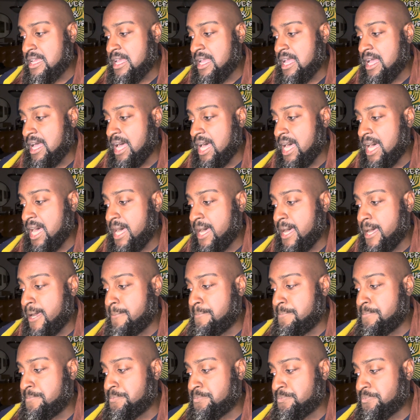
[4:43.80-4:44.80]

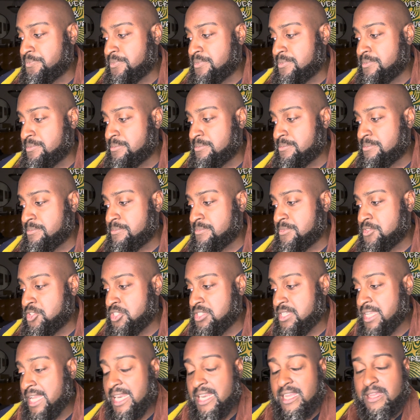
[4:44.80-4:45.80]

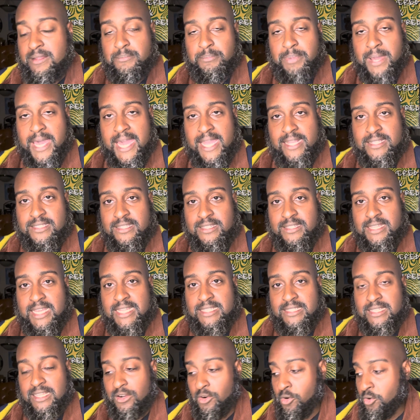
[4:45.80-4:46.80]
Just kind of impacting
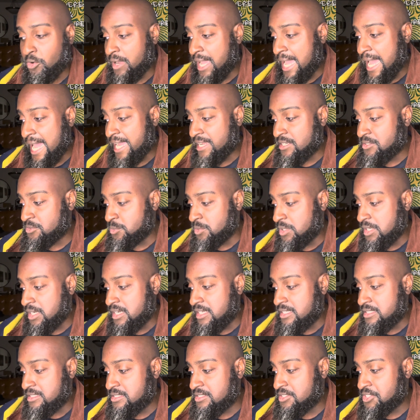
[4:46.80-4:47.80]
that the whole act
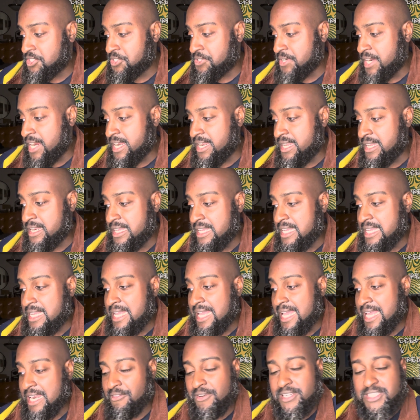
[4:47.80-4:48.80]
was created.
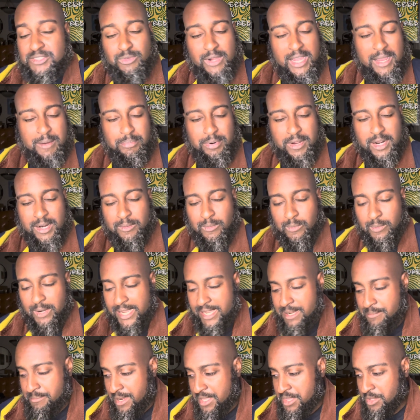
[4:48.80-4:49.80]
And the reason why I brought up
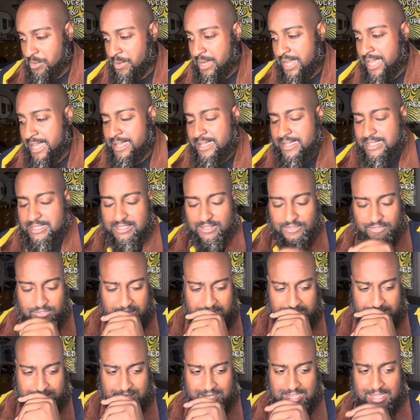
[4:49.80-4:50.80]
white, by the way, is the
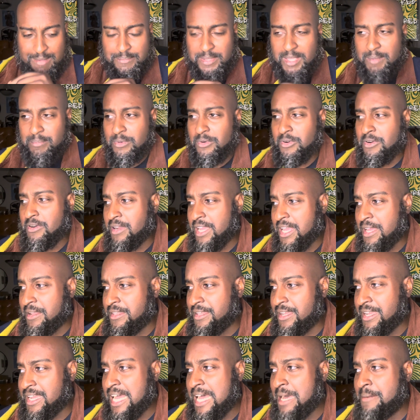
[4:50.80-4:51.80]
fact that people in
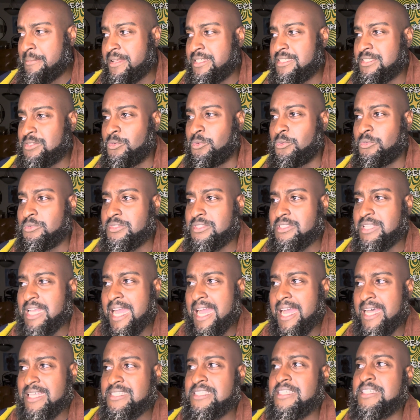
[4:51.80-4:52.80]
the comments
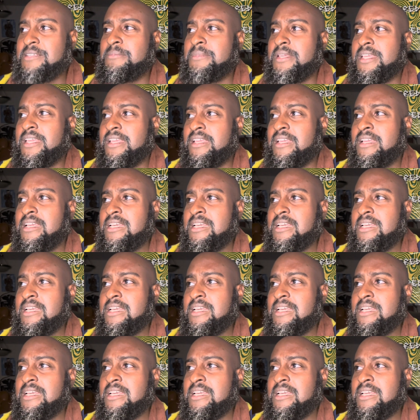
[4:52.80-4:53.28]
asking me,